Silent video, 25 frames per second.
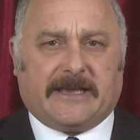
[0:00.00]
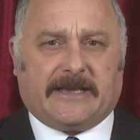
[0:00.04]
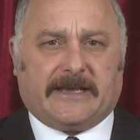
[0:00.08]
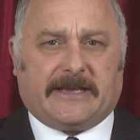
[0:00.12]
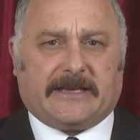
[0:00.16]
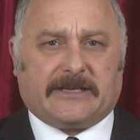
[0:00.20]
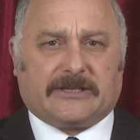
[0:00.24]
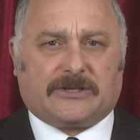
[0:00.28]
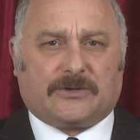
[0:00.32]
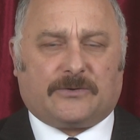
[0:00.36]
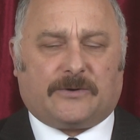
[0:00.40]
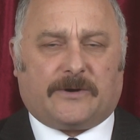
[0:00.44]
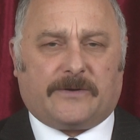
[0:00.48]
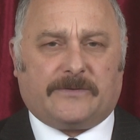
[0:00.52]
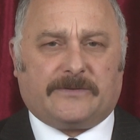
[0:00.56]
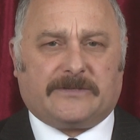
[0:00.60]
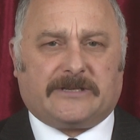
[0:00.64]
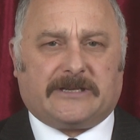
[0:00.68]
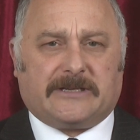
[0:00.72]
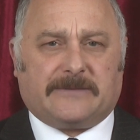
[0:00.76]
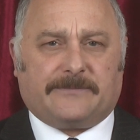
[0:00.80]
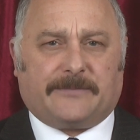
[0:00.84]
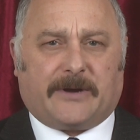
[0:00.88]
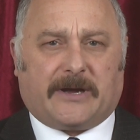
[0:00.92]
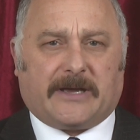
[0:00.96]
is
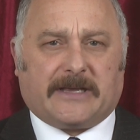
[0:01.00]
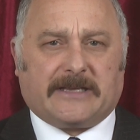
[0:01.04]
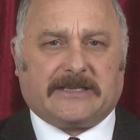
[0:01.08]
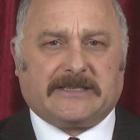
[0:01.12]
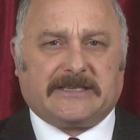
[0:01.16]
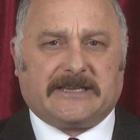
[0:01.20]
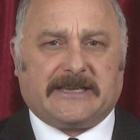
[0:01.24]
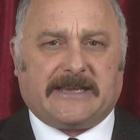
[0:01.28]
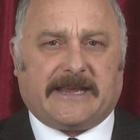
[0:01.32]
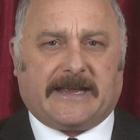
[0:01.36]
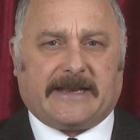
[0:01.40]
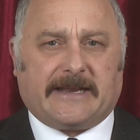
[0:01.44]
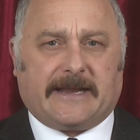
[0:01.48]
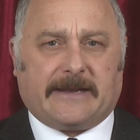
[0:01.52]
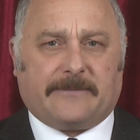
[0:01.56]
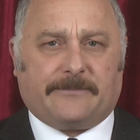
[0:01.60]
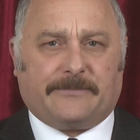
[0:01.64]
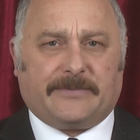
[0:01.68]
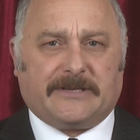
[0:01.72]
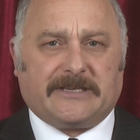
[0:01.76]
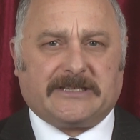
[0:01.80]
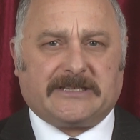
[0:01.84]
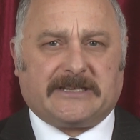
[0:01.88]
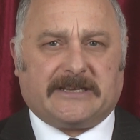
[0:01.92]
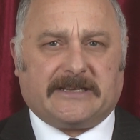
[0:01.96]
quoted by CNN
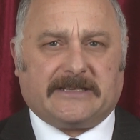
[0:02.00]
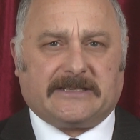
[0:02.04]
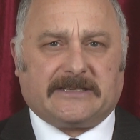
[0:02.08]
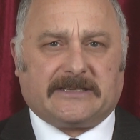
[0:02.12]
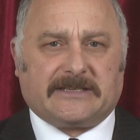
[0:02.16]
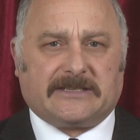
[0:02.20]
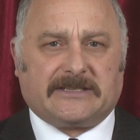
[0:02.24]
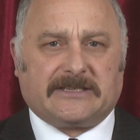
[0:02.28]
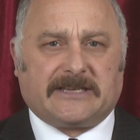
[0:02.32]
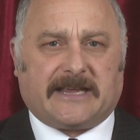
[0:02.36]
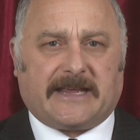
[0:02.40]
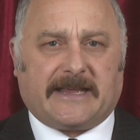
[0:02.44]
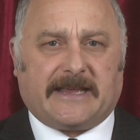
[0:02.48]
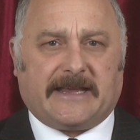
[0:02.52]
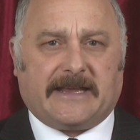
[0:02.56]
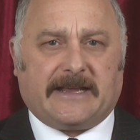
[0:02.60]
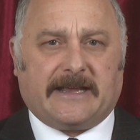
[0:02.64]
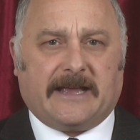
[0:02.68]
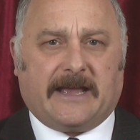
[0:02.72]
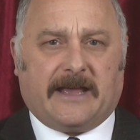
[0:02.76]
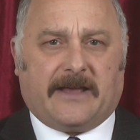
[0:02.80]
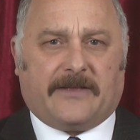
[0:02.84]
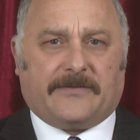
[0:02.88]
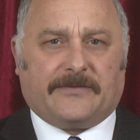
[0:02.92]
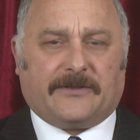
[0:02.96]
Business as
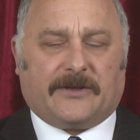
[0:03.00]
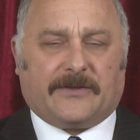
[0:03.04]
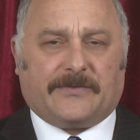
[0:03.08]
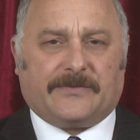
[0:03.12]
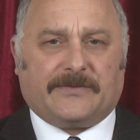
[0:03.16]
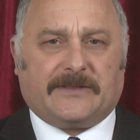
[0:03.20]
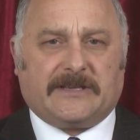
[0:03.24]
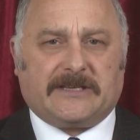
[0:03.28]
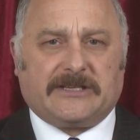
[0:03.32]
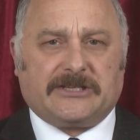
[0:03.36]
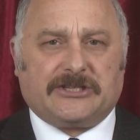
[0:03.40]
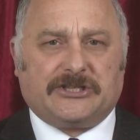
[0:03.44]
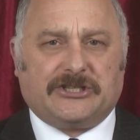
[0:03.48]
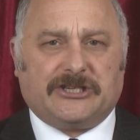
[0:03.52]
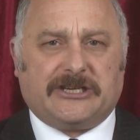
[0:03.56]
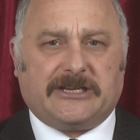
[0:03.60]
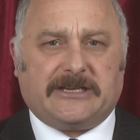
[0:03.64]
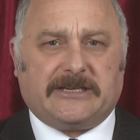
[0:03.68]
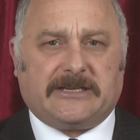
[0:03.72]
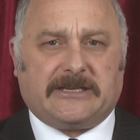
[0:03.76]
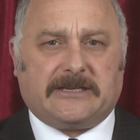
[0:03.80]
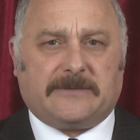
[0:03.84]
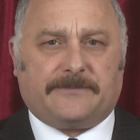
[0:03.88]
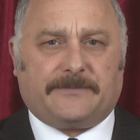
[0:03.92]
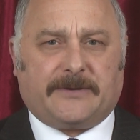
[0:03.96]
saying that this
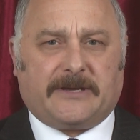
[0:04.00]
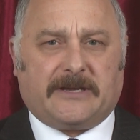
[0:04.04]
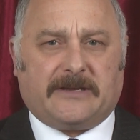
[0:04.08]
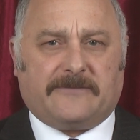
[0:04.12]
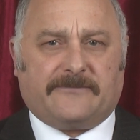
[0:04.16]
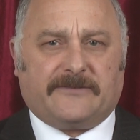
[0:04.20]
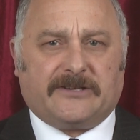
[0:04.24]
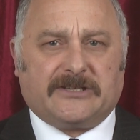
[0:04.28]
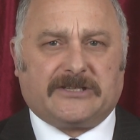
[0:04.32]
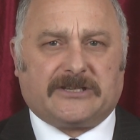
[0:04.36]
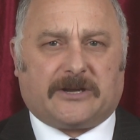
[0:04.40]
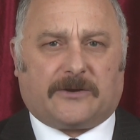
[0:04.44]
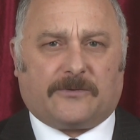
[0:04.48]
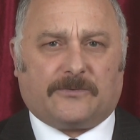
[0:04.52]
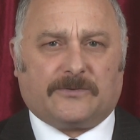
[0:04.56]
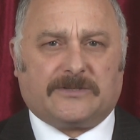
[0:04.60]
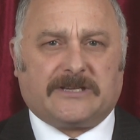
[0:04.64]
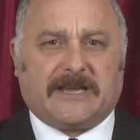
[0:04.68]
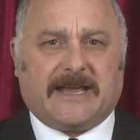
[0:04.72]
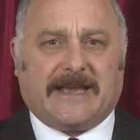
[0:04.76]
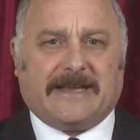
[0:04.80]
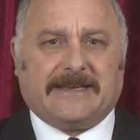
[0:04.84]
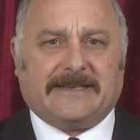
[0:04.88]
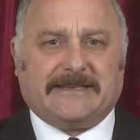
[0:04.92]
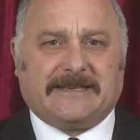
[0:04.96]
GDP result
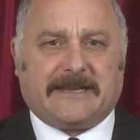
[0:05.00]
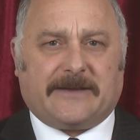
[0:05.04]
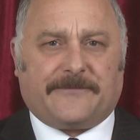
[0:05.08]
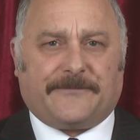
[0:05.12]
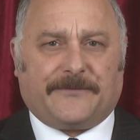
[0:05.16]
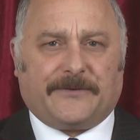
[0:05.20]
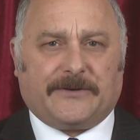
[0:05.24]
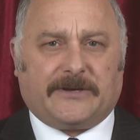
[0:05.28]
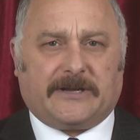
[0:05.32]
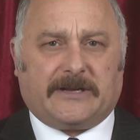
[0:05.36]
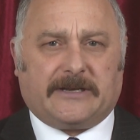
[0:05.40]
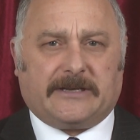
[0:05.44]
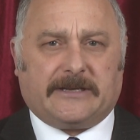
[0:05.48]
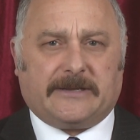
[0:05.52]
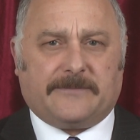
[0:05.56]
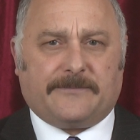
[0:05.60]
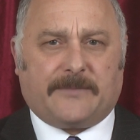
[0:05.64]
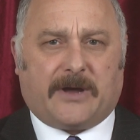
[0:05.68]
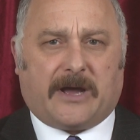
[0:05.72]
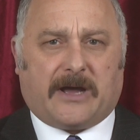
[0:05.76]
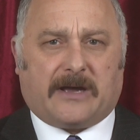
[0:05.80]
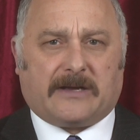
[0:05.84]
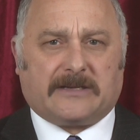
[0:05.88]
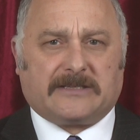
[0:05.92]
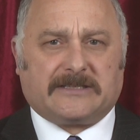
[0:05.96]
definitely
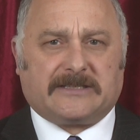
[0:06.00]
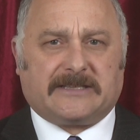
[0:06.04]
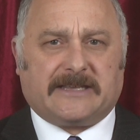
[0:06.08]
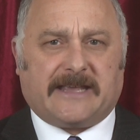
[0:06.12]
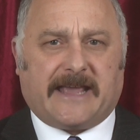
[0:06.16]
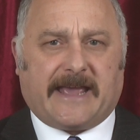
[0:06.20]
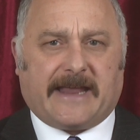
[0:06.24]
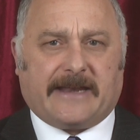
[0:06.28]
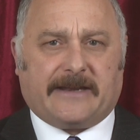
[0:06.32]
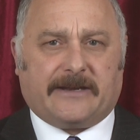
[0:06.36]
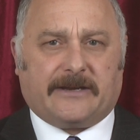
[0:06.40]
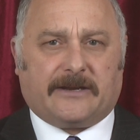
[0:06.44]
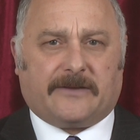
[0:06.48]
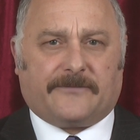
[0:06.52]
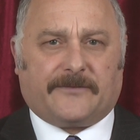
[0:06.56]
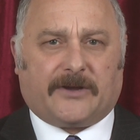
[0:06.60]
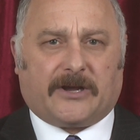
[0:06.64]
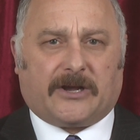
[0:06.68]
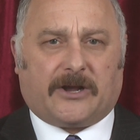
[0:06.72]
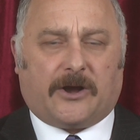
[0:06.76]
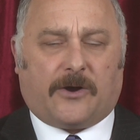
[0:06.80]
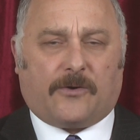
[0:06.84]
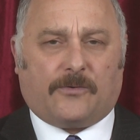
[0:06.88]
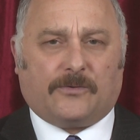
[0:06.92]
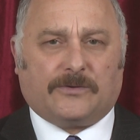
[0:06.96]
marks the end of a
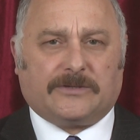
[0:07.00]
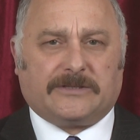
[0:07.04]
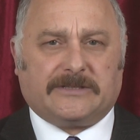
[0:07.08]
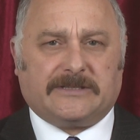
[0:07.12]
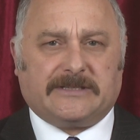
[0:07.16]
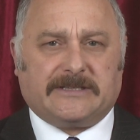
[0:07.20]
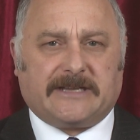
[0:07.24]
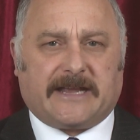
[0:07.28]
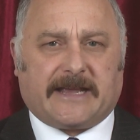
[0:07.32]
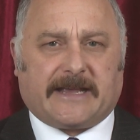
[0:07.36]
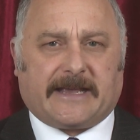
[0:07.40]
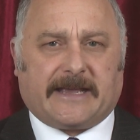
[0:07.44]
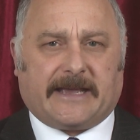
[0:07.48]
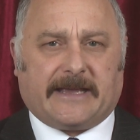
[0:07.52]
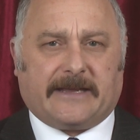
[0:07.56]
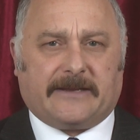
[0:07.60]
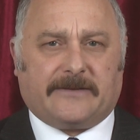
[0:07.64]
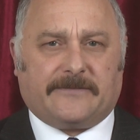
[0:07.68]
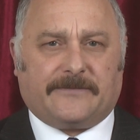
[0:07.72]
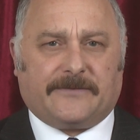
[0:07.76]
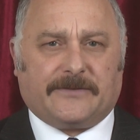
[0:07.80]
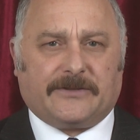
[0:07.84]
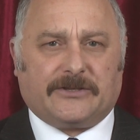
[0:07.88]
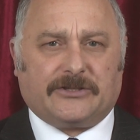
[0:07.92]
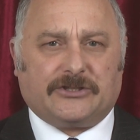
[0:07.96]
golden decade
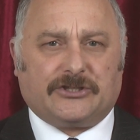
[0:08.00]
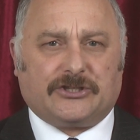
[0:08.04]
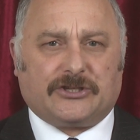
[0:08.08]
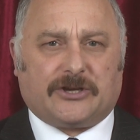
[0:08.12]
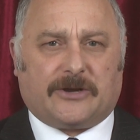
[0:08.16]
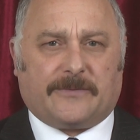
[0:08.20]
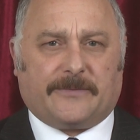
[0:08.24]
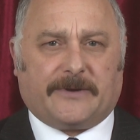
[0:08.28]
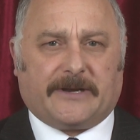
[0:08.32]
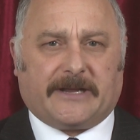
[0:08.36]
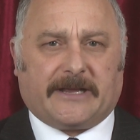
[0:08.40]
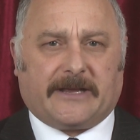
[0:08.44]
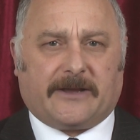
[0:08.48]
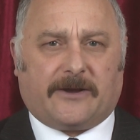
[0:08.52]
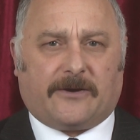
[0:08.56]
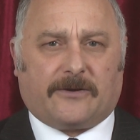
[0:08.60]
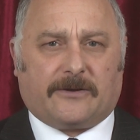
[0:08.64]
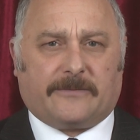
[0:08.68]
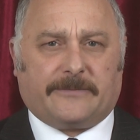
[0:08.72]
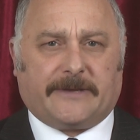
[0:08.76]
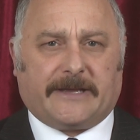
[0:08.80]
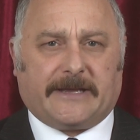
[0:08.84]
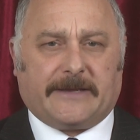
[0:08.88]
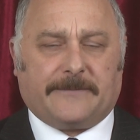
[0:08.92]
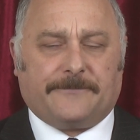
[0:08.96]
for the German
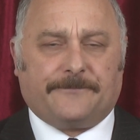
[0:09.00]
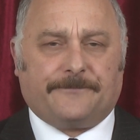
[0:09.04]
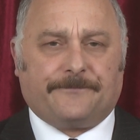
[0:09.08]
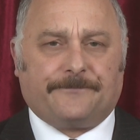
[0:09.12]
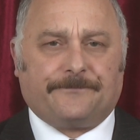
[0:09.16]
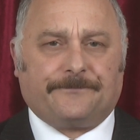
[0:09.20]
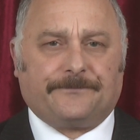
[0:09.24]
economy.